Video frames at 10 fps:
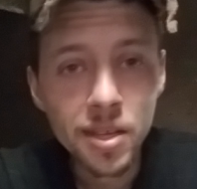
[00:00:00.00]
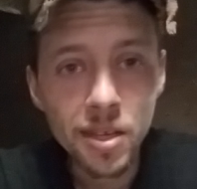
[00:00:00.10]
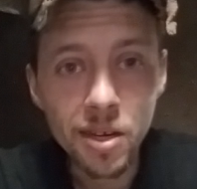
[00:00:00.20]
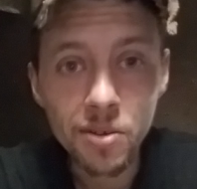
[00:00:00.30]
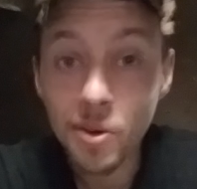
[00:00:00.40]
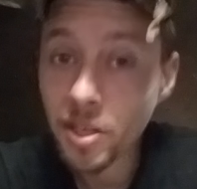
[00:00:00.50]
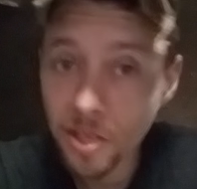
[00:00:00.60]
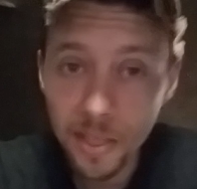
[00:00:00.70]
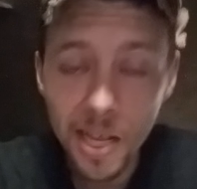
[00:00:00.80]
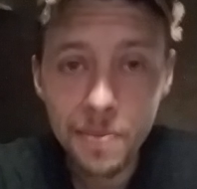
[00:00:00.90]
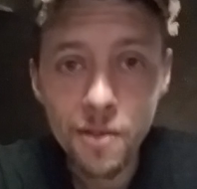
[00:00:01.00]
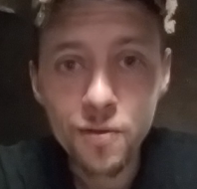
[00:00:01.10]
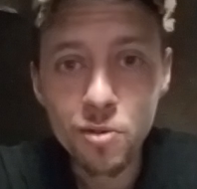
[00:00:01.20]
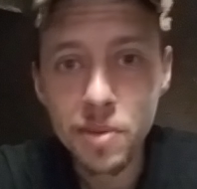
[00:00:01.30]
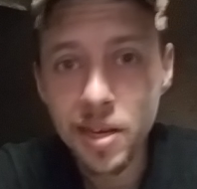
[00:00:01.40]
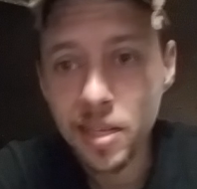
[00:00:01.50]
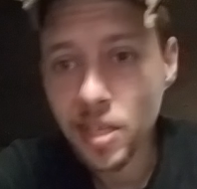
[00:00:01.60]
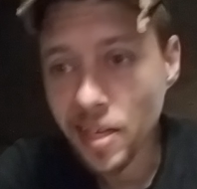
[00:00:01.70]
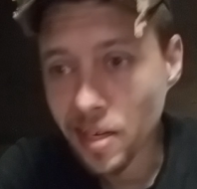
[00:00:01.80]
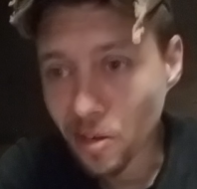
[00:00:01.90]
You know, well, it's going to take me a few minutes.
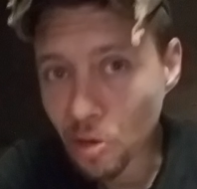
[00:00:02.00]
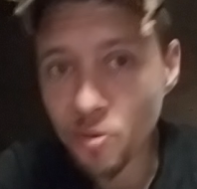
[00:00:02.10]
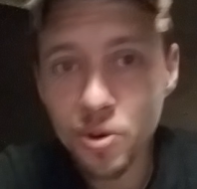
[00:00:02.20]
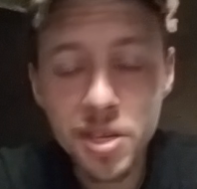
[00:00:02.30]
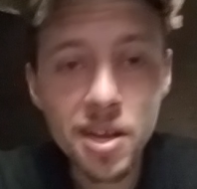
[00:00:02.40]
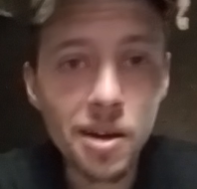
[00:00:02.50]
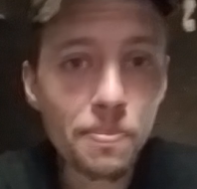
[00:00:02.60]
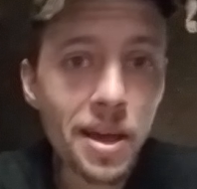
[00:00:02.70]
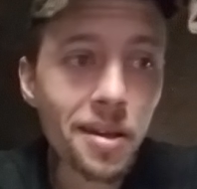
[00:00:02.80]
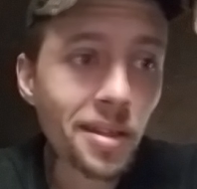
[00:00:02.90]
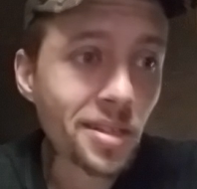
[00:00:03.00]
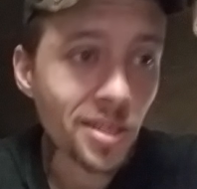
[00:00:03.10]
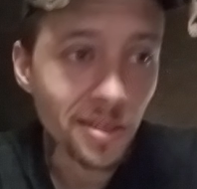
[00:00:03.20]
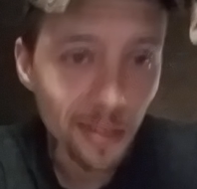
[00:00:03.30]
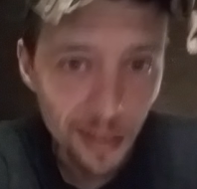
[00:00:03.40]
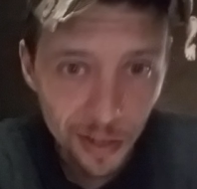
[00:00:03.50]
I got to do recut pallets and